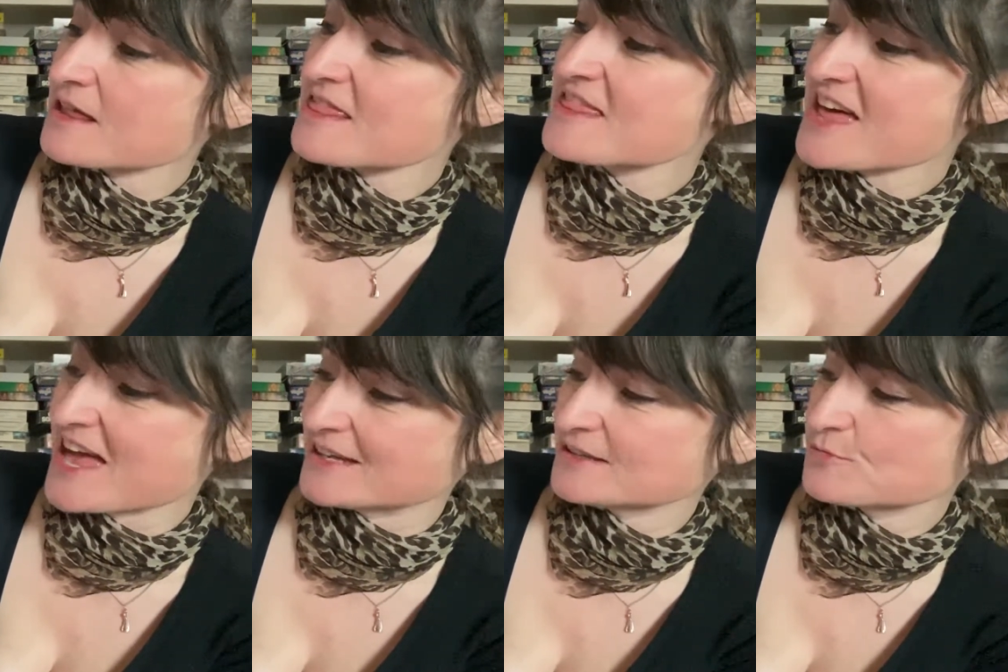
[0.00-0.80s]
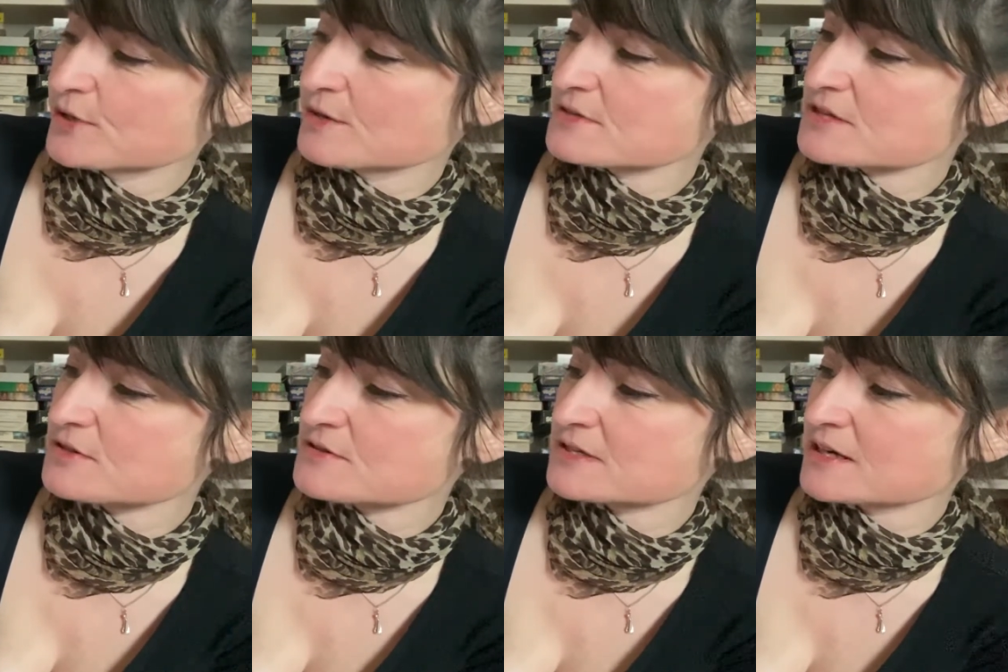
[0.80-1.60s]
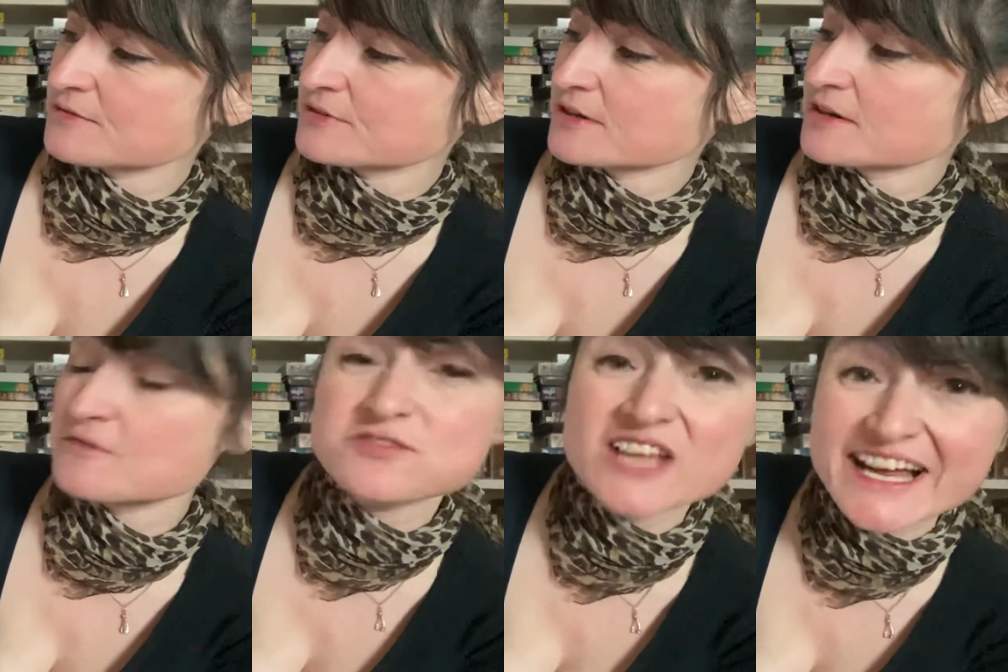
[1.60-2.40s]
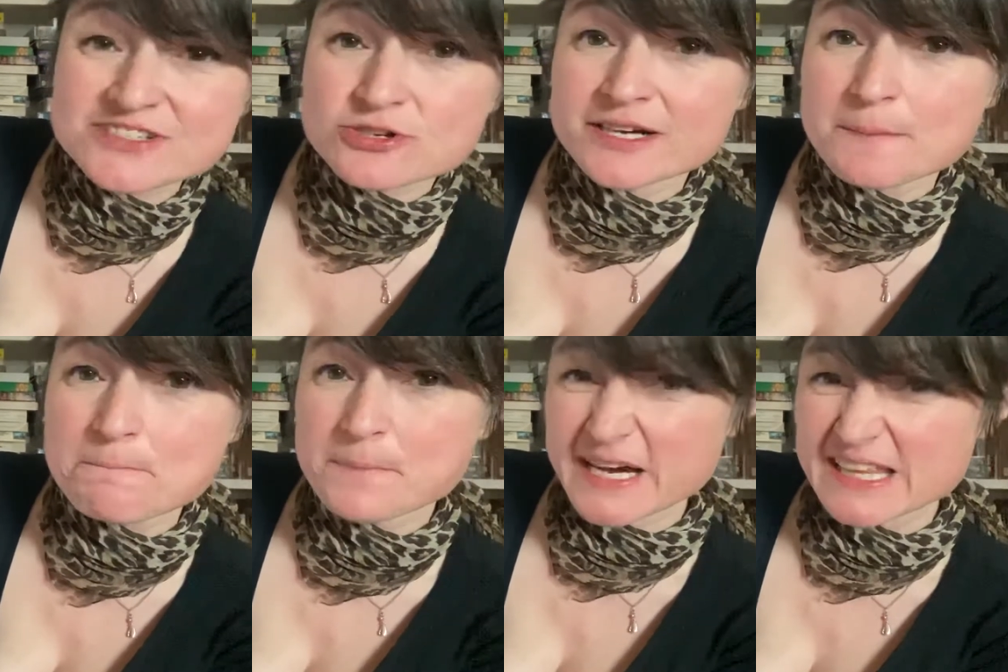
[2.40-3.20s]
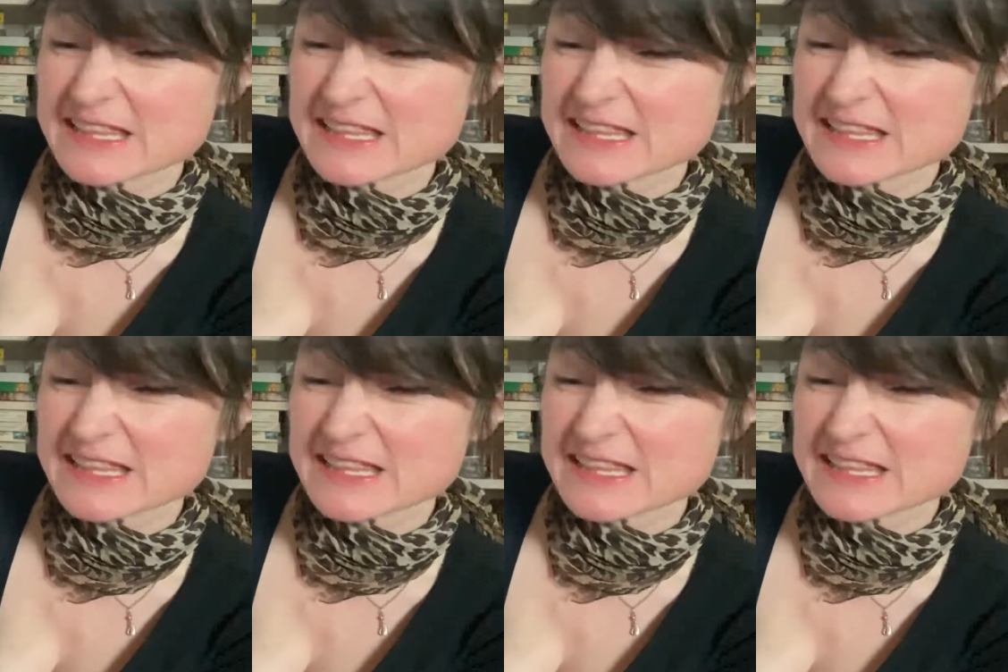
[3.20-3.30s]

Then, when he was close enough, Vlad tried to bite